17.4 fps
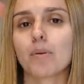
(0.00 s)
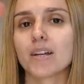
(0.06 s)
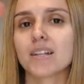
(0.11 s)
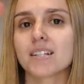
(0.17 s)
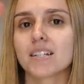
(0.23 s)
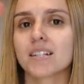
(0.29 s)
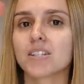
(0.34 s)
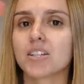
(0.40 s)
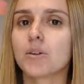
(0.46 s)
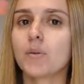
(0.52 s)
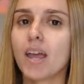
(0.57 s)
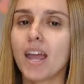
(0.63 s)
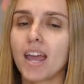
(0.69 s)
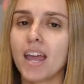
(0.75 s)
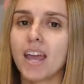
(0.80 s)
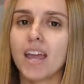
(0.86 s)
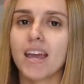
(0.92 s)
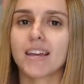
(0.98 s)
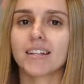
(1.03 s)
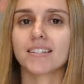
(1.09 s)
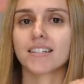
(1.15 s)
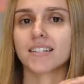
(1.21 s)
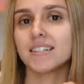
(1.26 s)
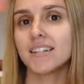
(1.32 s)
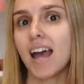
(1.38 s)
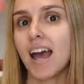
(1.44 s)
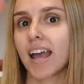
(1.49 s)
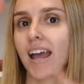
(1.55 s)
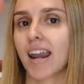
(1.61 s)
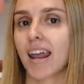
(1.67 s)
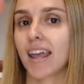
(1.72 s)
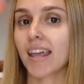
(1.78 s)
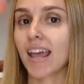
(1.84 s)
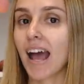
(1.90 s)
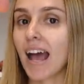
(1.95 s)
brings us to here today, and
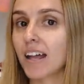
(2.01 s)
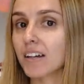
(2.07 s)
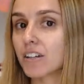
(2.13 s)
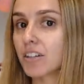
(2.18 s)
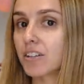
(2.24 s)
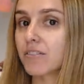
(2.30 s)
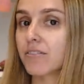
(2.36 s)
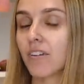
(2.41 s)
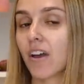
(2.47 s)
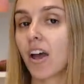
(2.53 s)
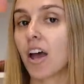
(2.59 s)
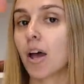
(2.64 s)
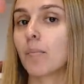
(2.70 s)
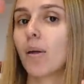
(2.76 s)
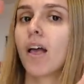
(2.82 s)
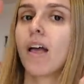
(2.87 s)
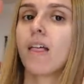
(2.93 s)
I can confirm